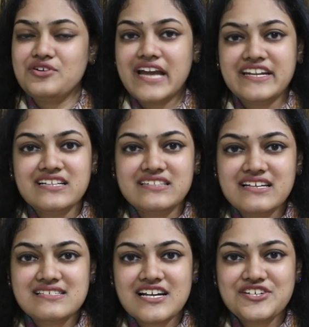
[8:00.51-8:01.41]
you're getting
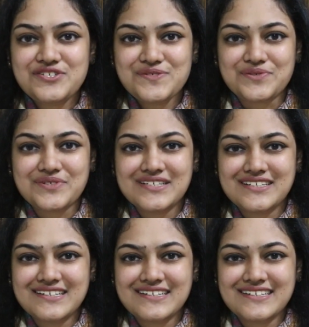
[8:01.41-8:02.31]
things done too.
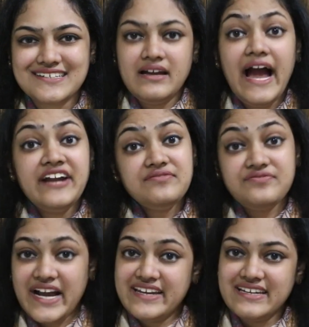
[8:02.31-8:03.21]
And
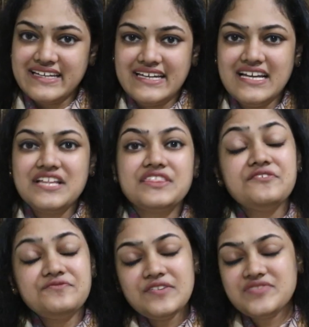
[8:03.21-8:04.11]
finally, the
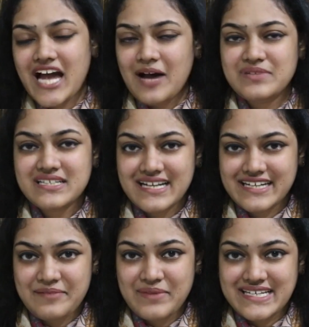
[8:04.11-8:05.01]
fifth habit that
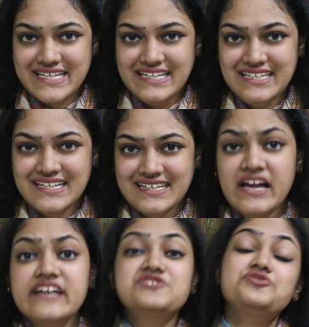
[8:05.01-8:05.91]
I maintain
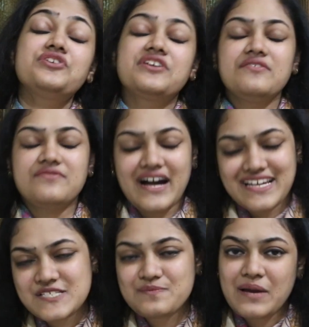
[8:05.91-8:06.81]
is to
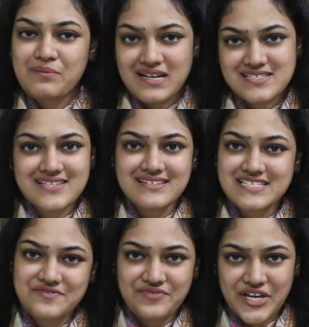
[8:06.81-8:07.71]
revise my master
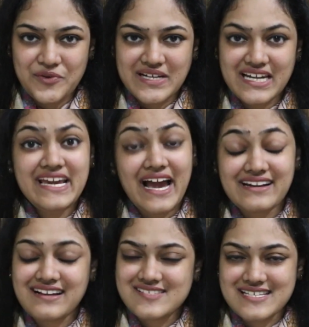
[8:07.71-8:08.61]
list frequently and
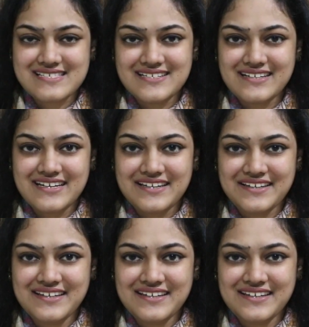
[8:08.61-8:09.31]
consistently.